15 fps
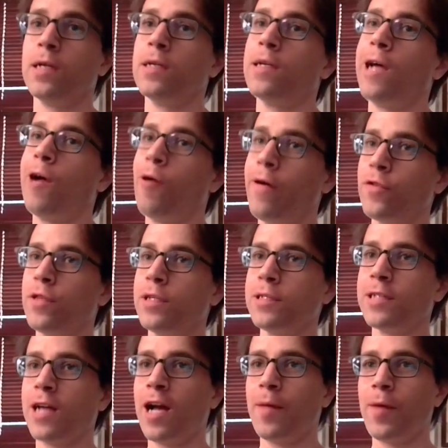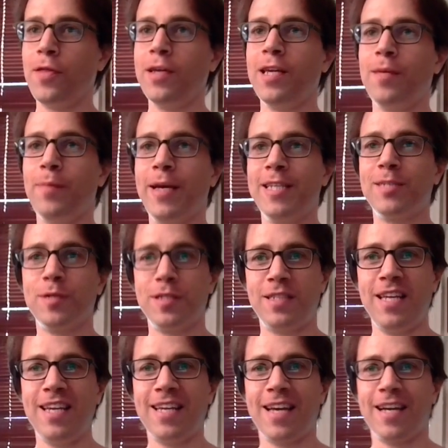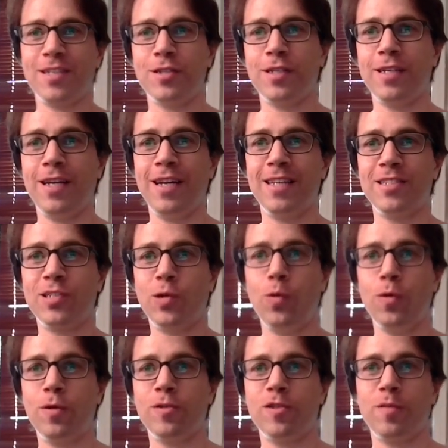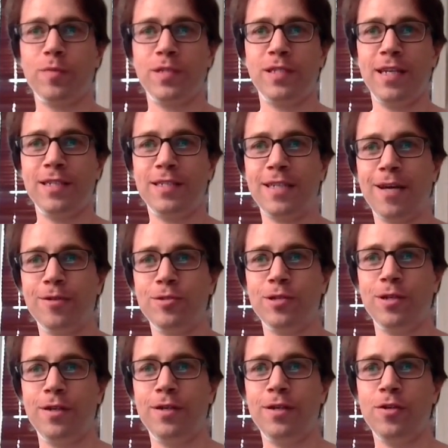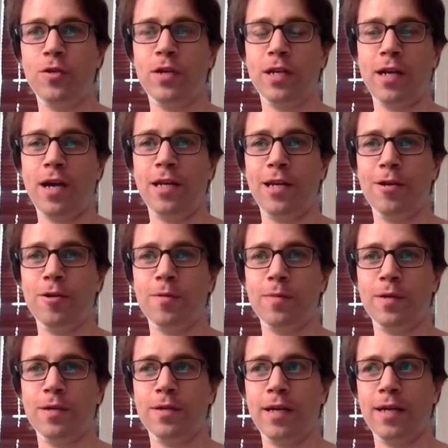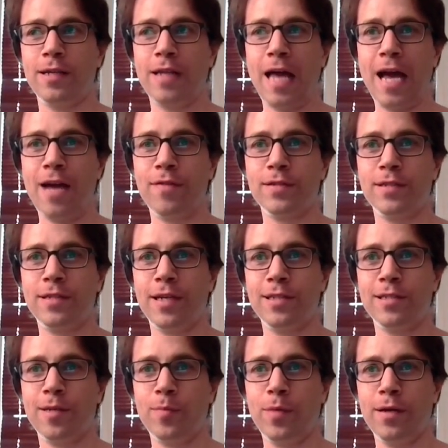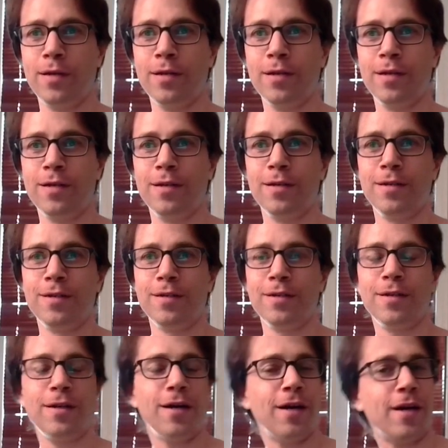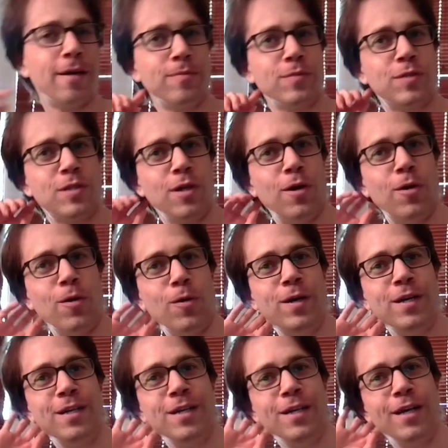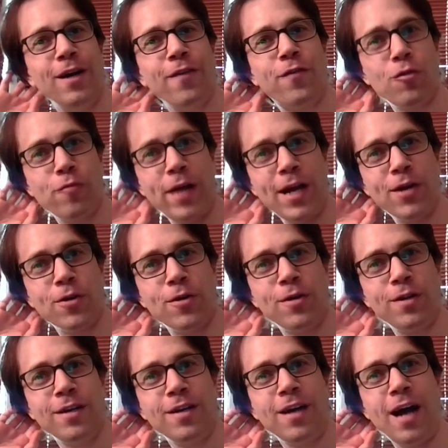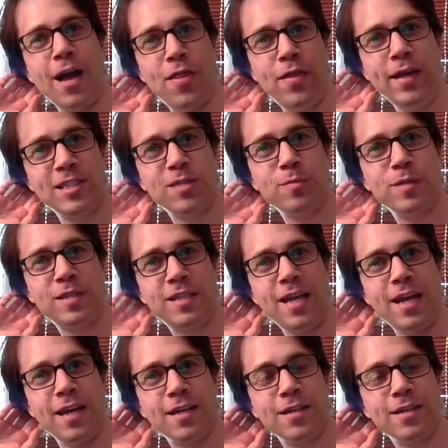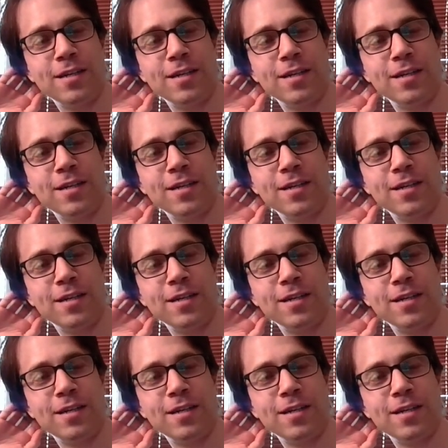However, this time I think he makes a mistake actually, and it's cool because the mistake sounds good. You can kind of hear him like laugh and say something. So, for the record, I think it's a mistake.